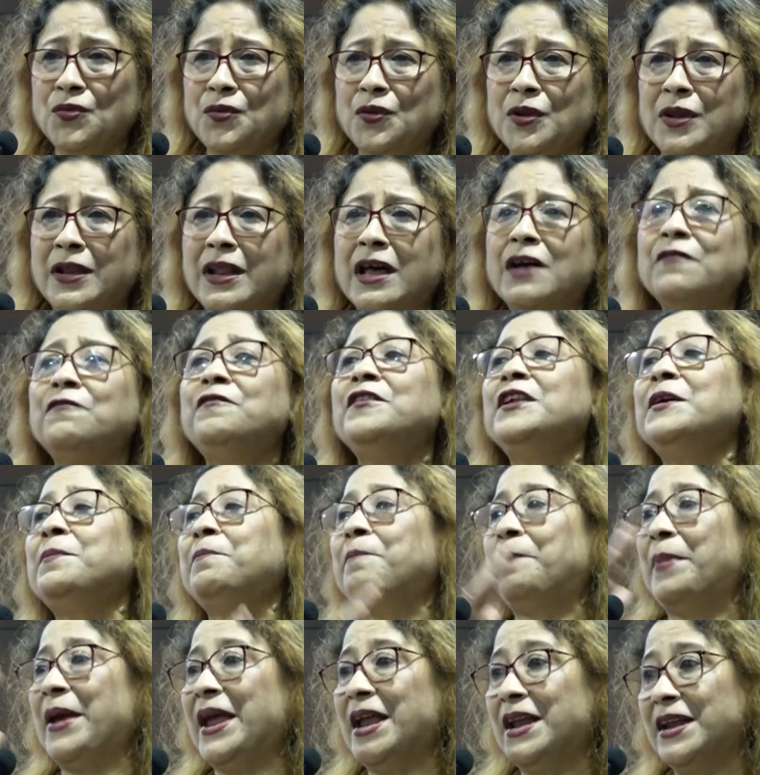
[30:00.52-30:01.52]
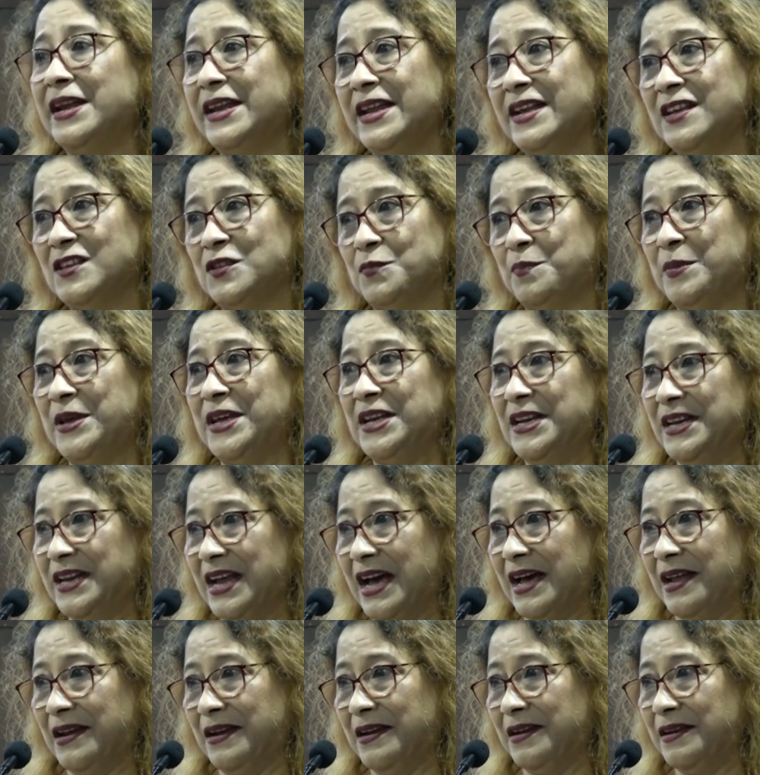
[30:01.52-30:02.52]
lovely paintings being
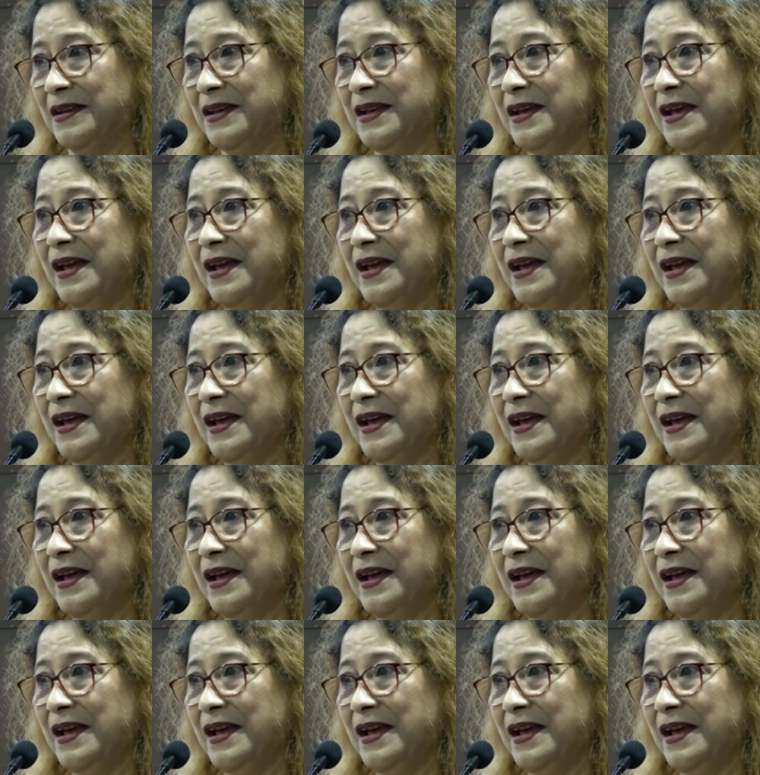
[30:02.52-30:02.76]
done.